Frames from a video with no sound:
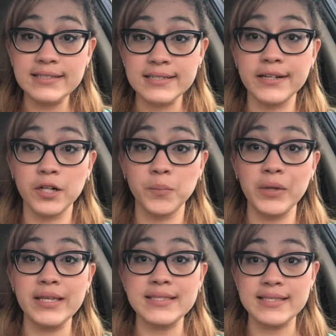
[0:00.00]
he told
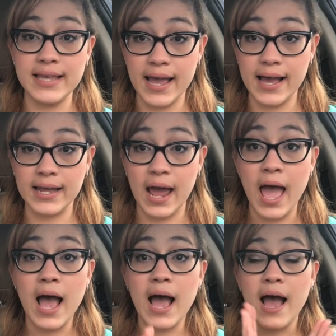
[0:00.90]
me that
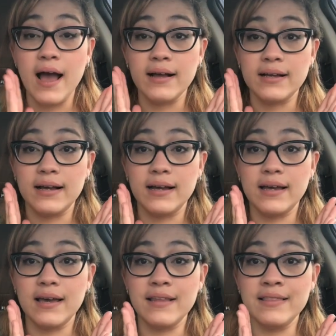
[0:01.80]

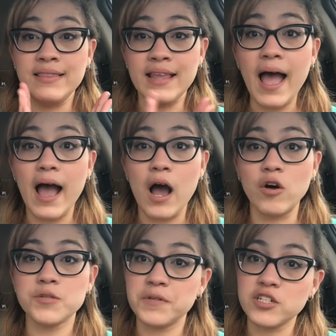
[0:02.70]

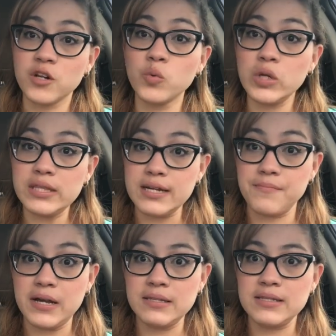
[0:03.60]
now, especially with
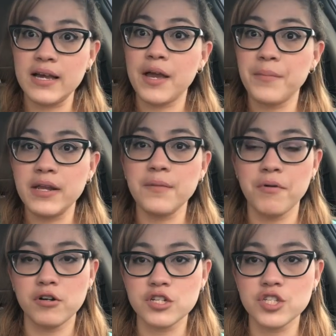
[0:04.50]
that
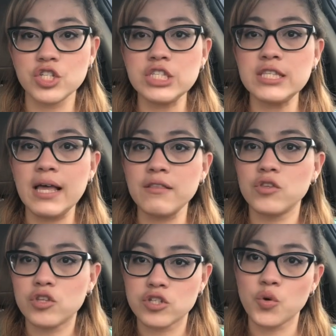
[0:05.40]
diabetic person,
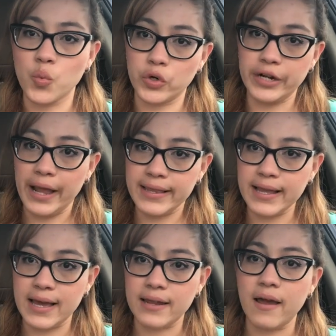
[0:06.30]
that doesn't work like
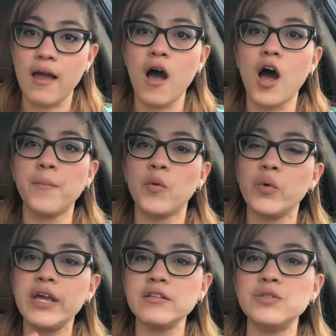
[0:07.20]
that.
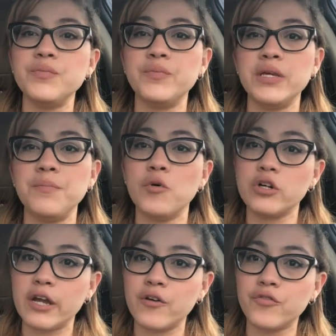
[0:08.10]
We have to be
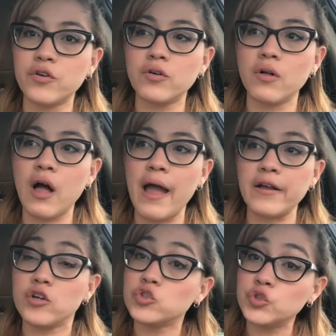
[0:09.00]
more careful
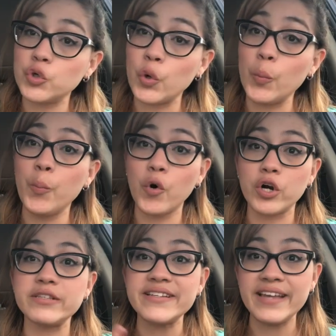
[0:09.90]
and control
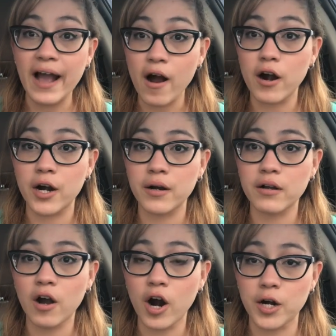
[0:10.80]
more the
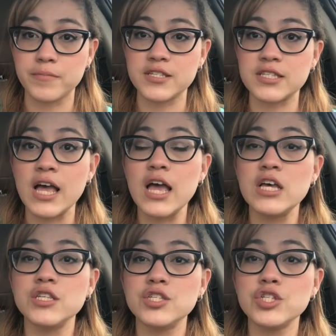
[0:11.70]
carbs.
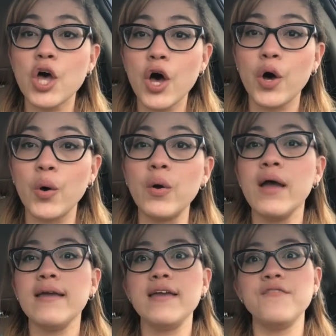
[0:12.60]
So
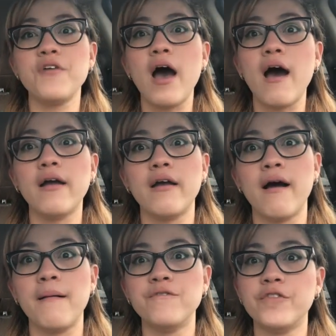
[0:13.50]
if I
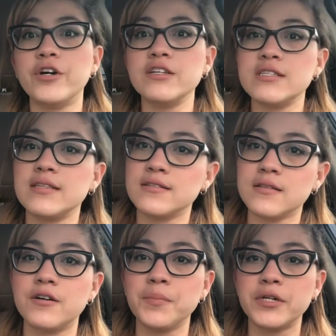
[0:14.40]
am very
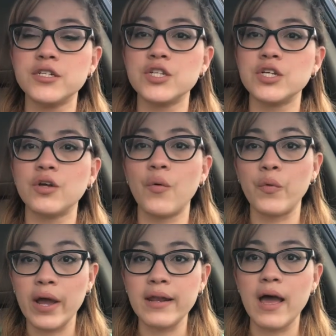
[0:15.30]
sedentary person
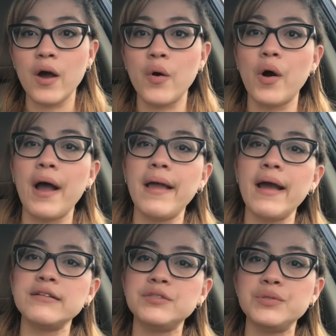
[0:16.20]
right now, I
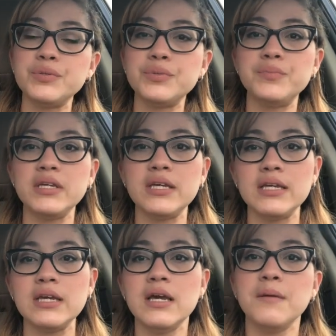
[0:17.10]
have to
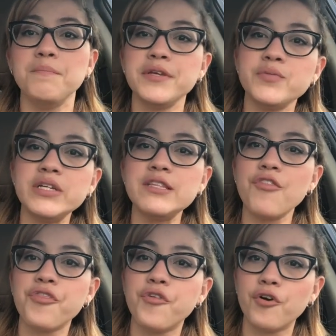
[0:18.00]
be
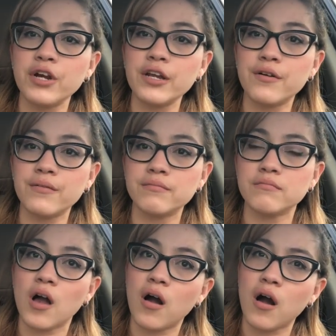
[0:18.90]
between 30
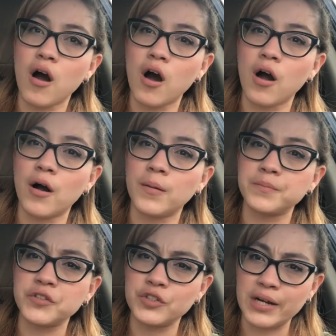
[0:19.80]

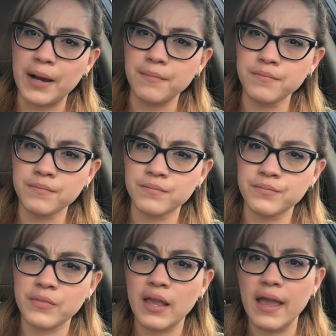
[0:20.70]

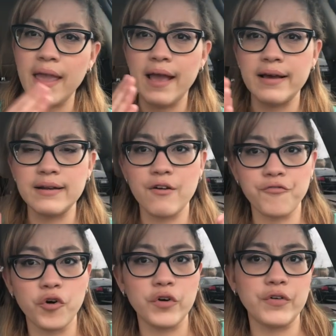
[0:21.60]
gram
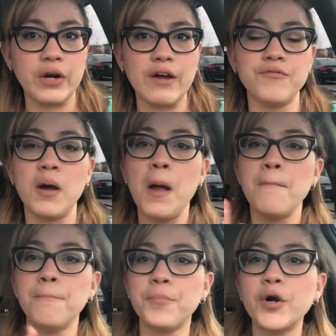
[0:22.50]
and 40 grams
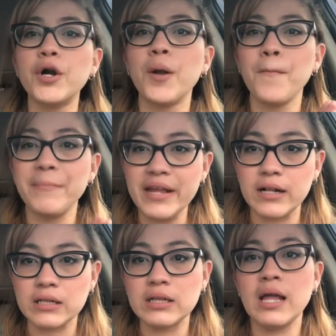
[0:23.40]
per
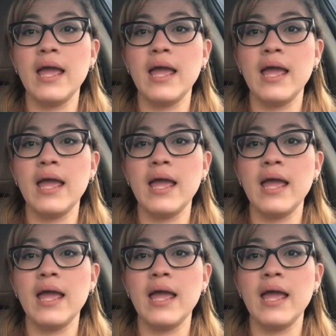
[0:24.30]
meal.